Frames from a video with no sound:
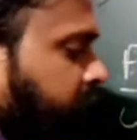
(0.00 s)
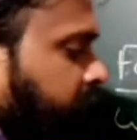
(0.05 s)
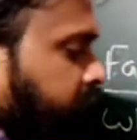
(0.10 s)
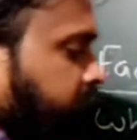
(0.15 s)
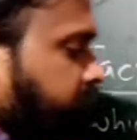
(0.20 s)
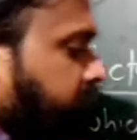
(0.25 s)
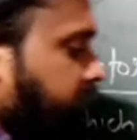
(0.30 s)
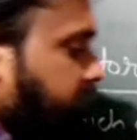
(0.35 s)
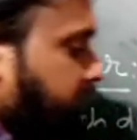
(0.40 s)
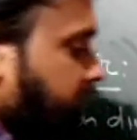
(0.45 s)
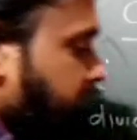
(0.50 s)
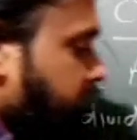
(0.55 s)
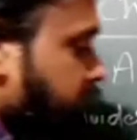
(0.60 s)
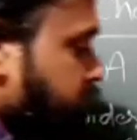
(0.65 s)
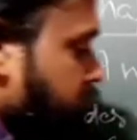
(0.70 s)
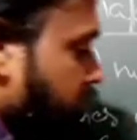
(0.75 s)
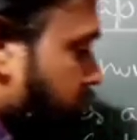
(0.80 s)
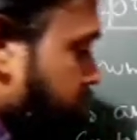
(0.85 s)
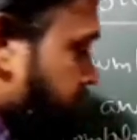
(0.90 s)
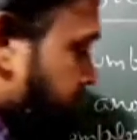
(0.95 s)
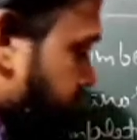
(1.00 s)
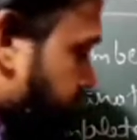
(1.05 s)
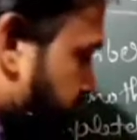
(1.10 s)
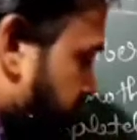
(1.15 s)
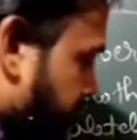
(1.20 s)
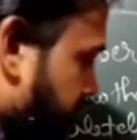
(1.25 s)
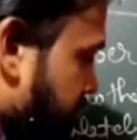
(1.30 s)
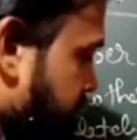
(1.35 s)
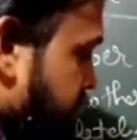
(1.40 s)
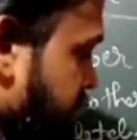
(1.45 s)
then each of
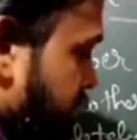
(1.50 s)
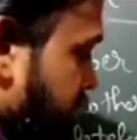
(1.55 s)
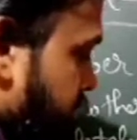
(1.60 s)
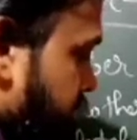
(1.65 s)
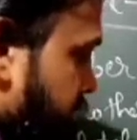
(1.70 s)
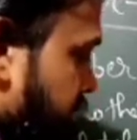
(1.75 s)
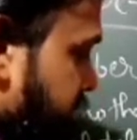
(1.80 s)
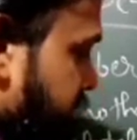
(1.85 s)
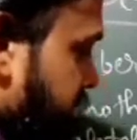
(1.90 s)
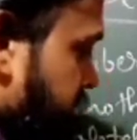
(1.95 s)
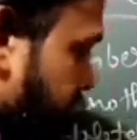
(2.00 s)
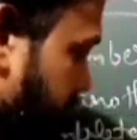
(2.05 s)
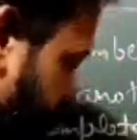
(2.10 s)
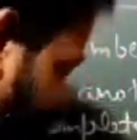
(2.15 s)
these numbers in the